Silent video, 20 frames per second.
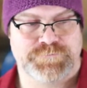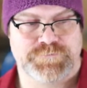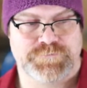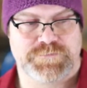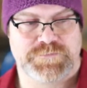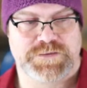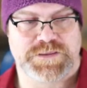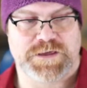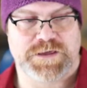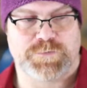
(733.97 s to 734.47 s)

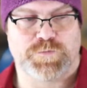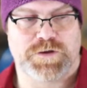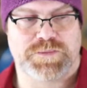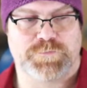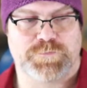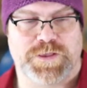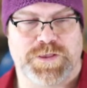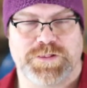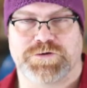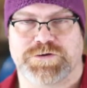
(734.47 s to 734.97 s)
Same
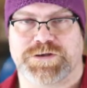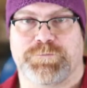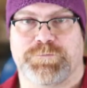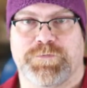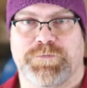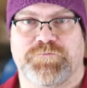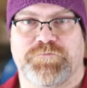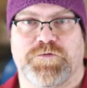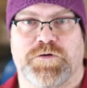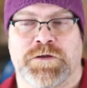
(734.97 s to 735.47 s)
one we looked
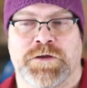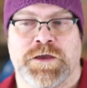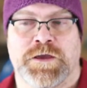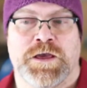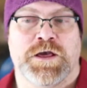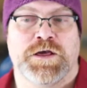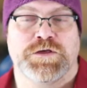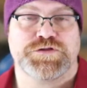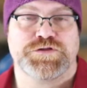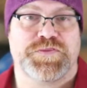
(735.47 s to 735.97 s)
at before.
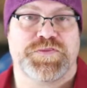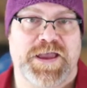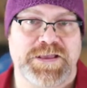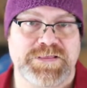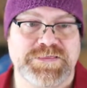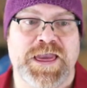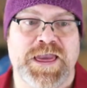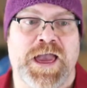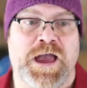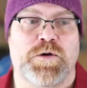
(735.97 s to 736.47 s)
So
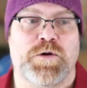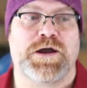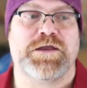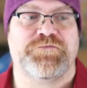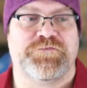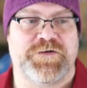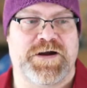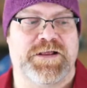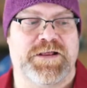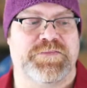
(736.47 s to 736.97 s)
that's how I
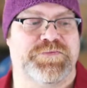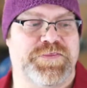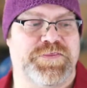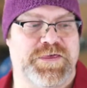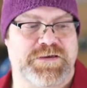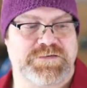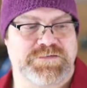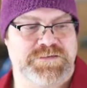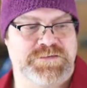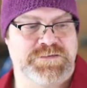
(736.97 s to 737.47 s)
find
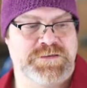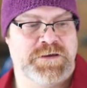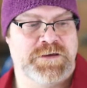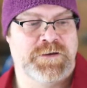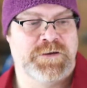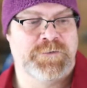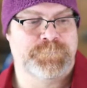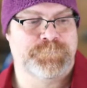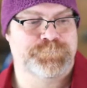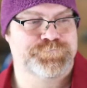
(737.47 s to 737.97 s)
things.
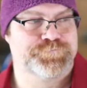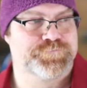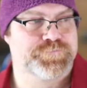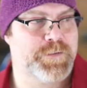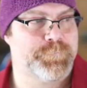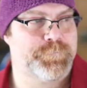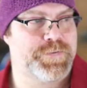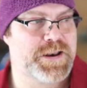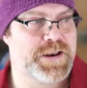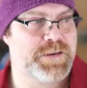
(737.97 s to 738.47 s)

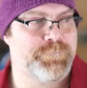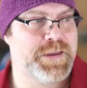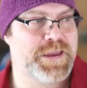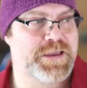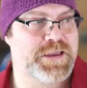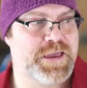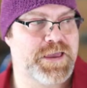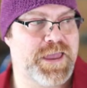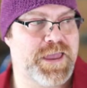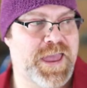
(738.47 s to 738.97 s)
But I
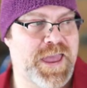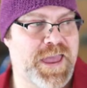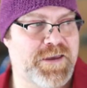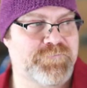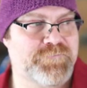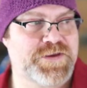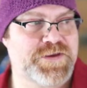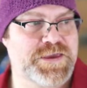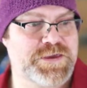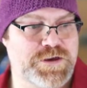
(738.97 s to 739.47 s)
make
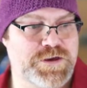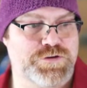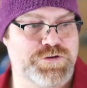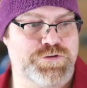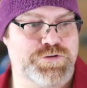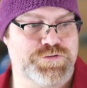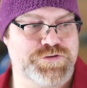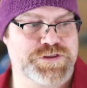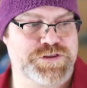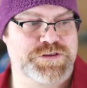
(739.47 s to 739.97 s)
heavy
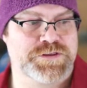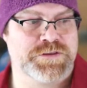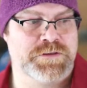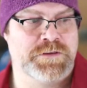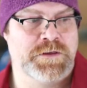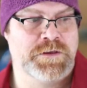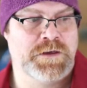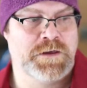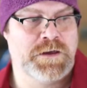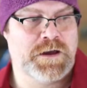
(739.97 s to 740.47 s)
use
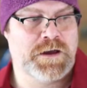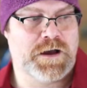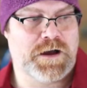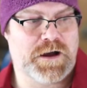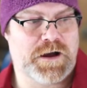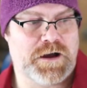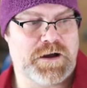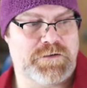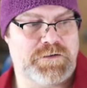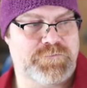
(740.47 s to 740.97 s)

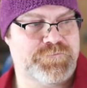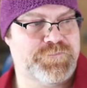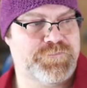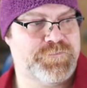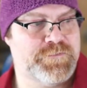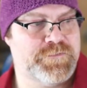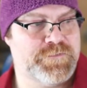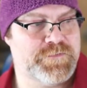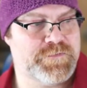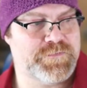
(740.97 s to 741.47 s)
of
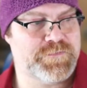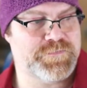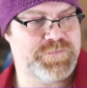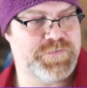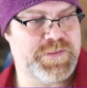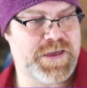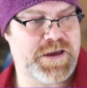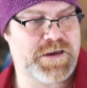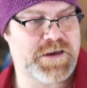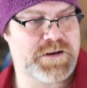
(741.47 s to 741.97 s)

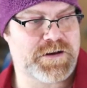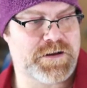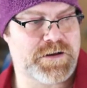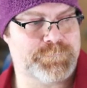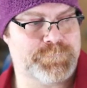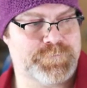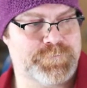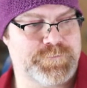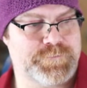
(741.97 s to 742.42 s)
that